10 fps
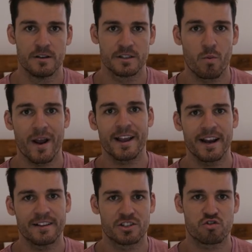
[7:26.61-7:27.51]
So when
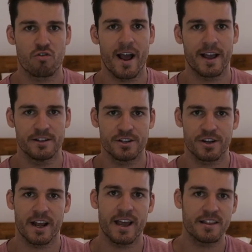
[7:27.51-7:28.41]
getting the trains, you
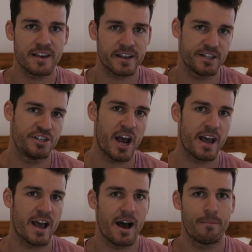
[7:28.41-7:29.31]
can either get a
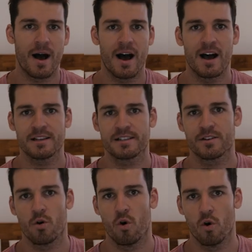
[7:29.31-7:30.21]
J R
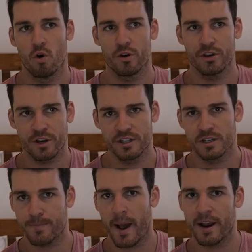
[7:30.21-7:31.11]
pass or you can
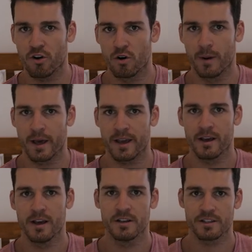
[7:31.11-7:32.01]
just pay normally.
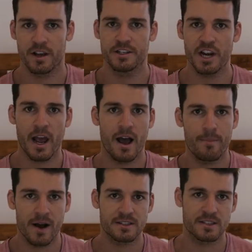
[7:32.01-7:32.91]
So a J R
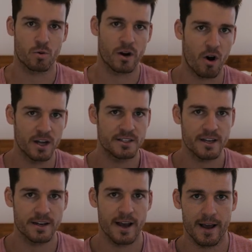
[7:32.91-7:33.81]
pass is what I
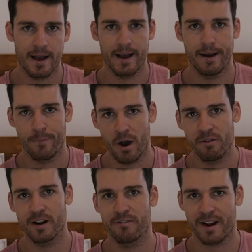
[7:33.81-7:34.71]
did. Um, I
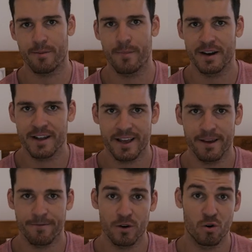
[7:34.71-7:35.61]
really recommend it
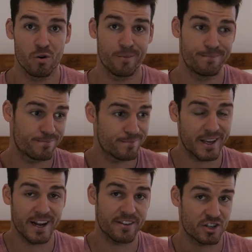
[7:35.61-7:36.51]
if you're
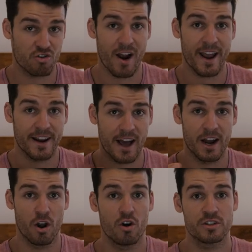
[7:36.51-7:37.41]
getting the train a
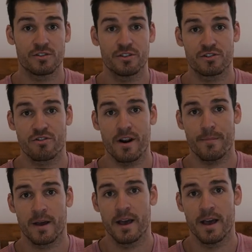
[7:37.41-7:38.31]
lot on your trip,
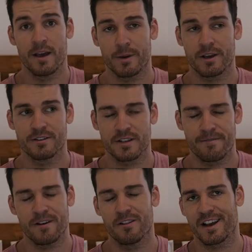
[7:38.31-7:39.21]
because I
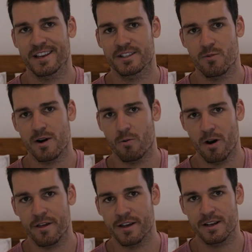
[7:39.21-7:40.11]
feel like it's well
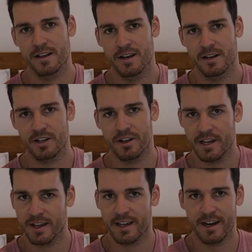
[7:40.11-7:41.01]
worth it. So you
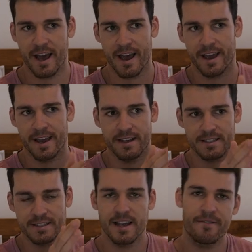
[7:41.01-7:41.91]
can get a
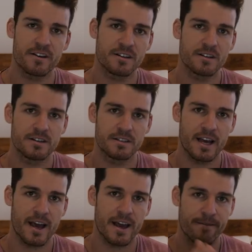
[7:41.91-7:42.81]
seven
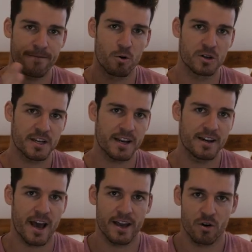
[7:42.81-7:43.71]
day, fourteen
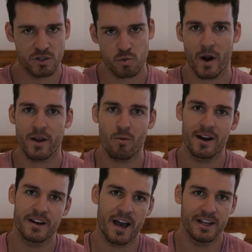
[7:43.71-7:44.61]
day or
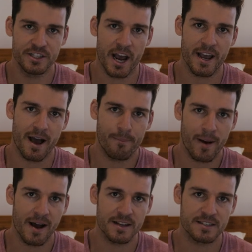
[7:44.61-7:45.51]
twenty-one day J R
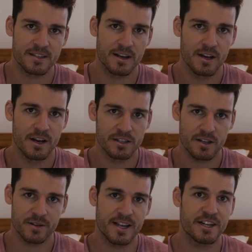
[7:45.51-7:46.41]
pass.
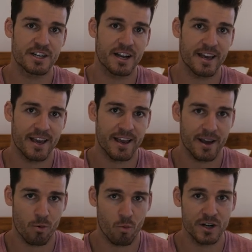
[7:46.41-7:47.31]
So essentially,
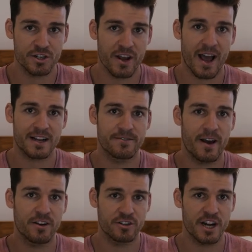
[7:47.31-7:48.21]
once you
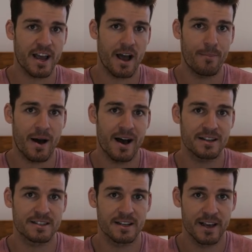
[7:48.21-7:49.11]
activate your J R
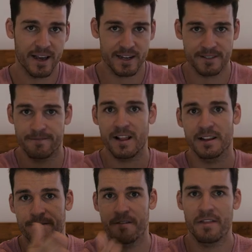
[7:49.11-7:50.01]
pass, it is
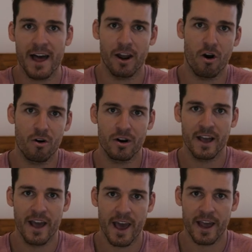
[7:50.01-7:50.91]
valid for that long,
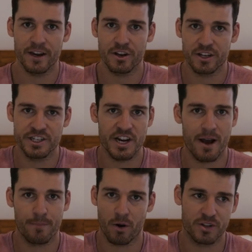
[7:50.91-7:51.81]
and you can
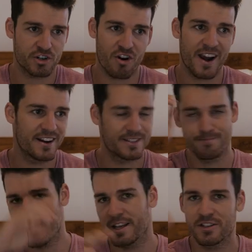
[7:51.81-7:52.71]
jump on the train as
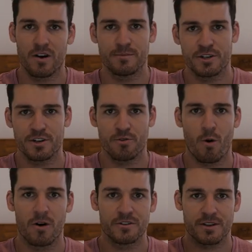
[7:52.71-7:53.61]
many times as you
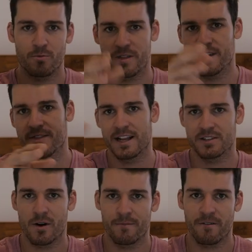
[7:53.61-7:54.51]
want within that
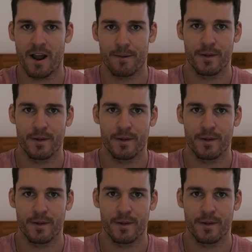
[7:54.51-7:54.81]
time frame.